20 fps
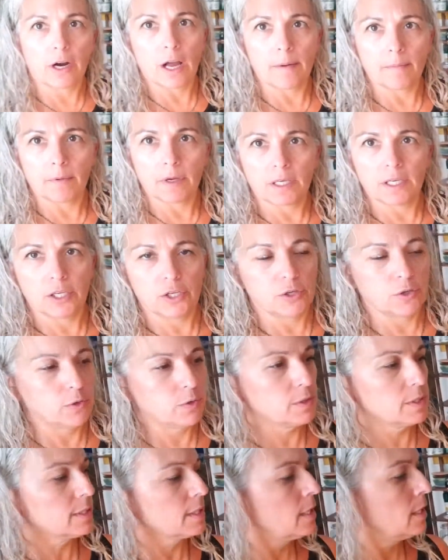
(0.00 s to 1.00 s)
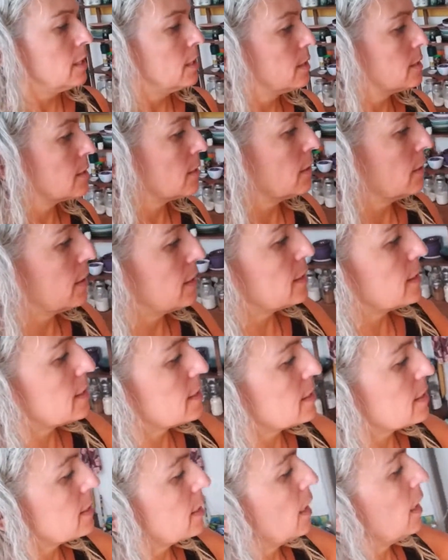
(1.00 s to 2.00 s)
I'm going to use. So let's
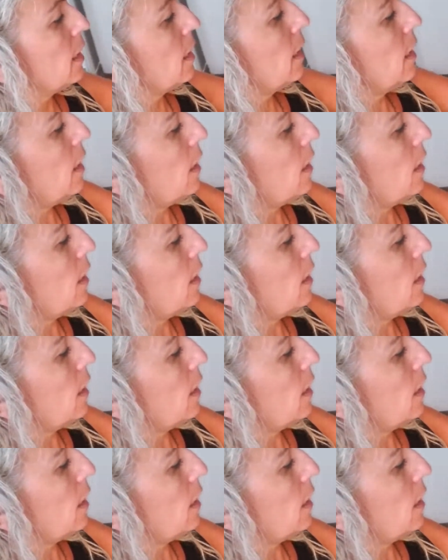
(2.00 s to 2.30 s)
see.